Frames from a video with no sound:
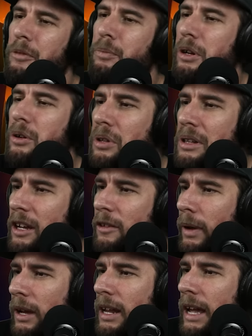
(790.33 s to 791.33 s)
that was pretty cool
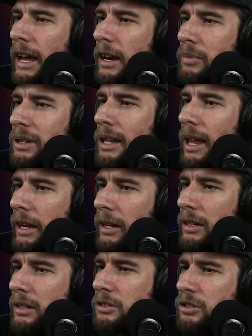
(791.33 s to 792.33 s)
stuff, man. Adam
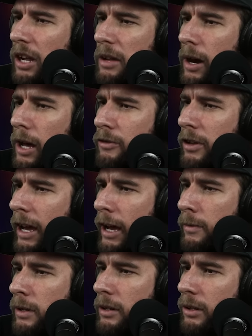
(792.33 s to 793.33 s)
Sliger, check him out if you
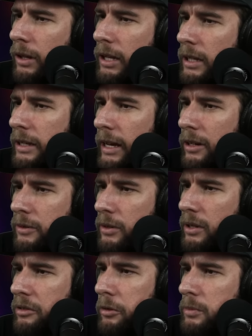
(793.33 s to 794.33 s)
haven't. I'll link it down in the
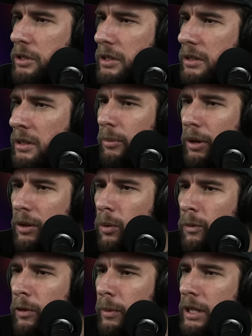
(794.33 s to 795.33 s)
description. Pretty cool
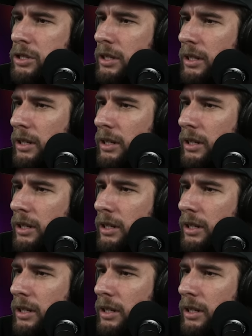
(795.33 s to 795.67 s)
information